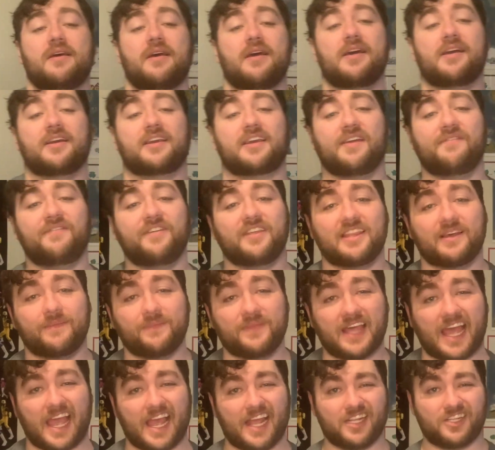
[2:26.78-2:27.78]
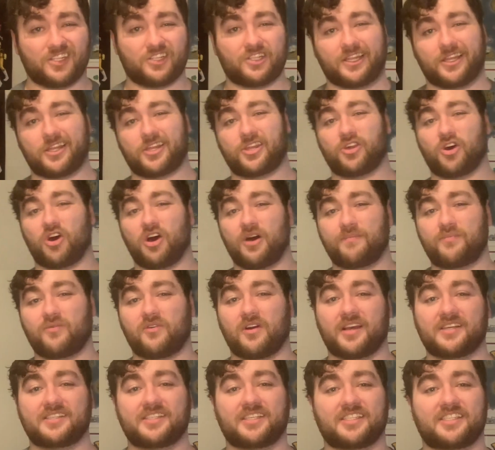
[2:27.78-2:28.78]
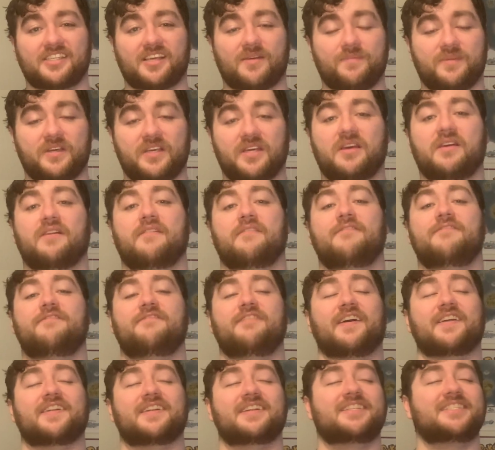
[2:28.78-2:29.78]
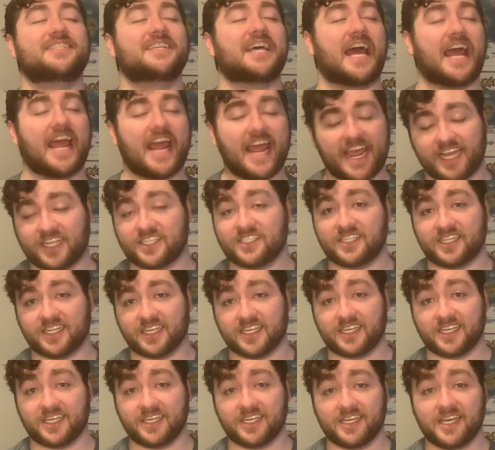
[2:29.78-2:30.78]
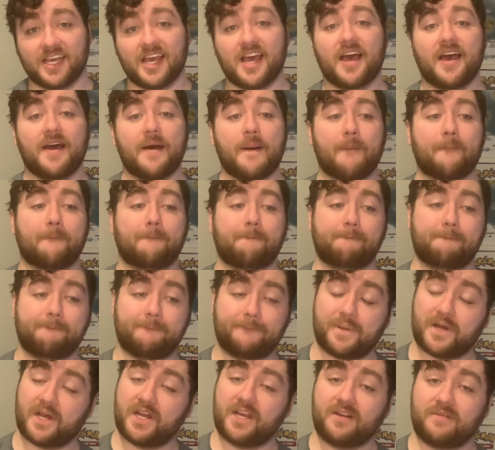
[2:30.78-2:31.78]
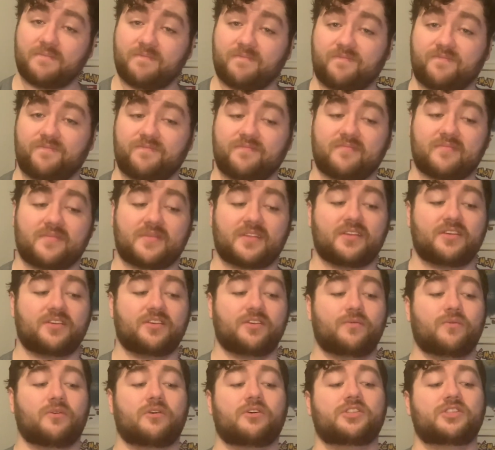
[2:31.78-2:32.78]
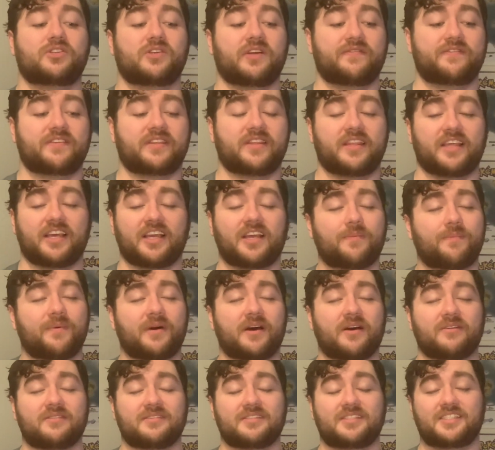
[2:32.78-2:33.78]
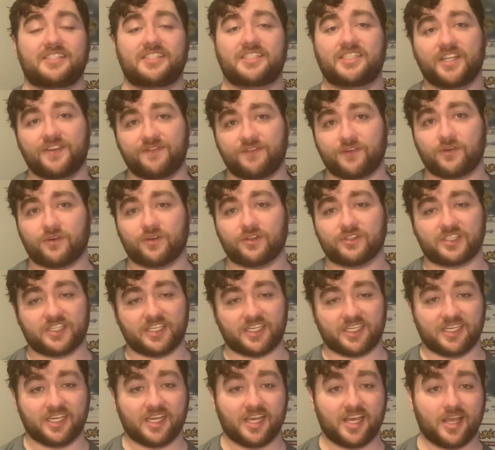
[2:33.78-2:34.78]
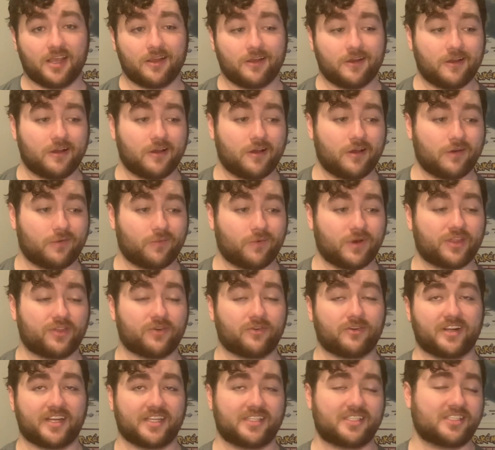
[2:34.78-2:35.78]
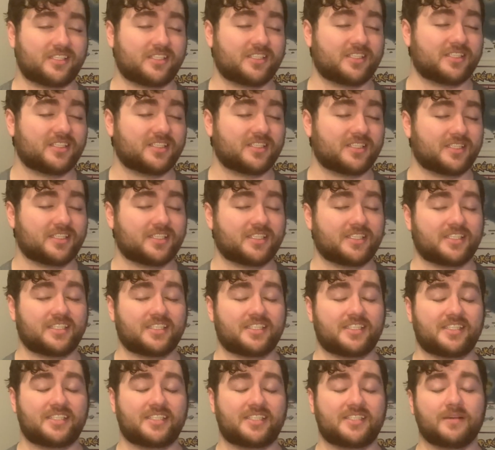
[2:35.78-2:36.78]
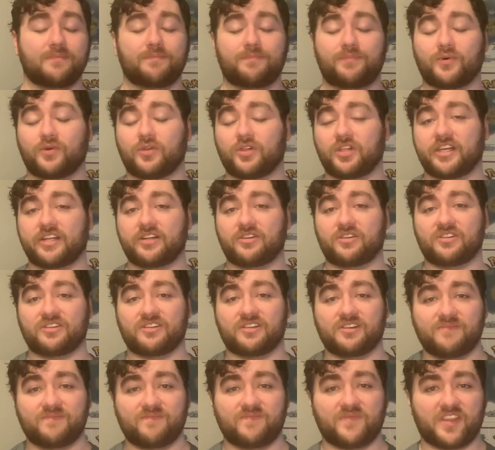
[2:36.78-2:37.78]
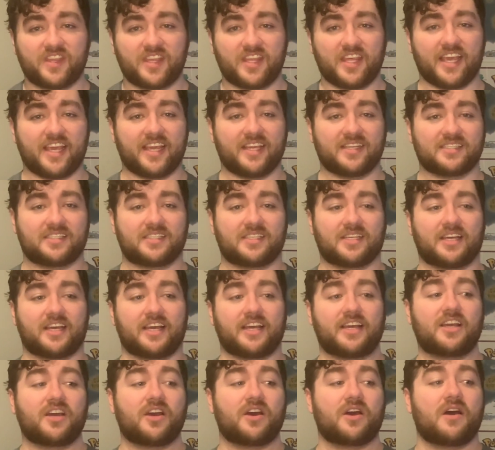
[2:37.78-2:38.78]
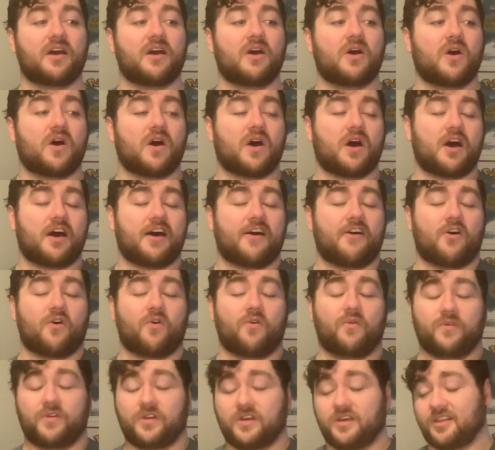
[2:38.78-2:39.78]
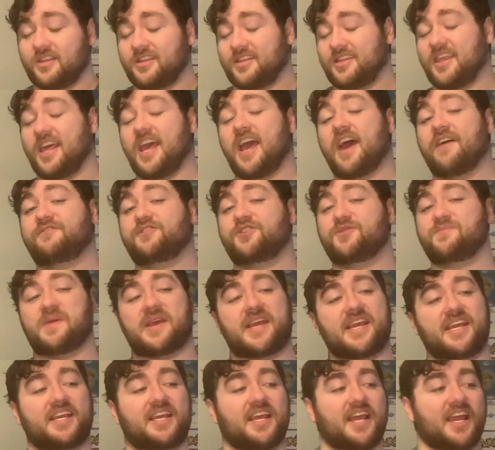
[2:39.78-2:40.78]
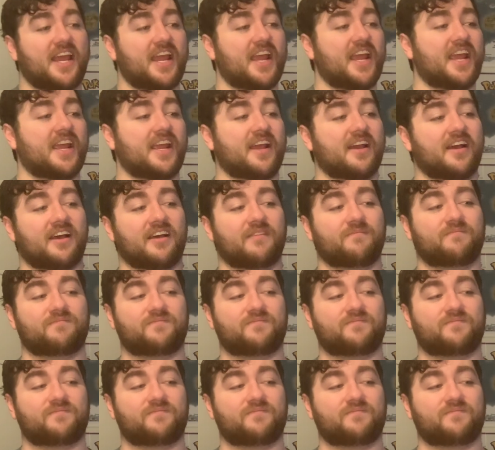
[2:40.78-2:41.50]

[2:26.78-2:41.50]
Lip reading: Giving them that thought process can be fantastic. But you also have to think about difficulty. Whether it's simple little things like, oh, they have to make a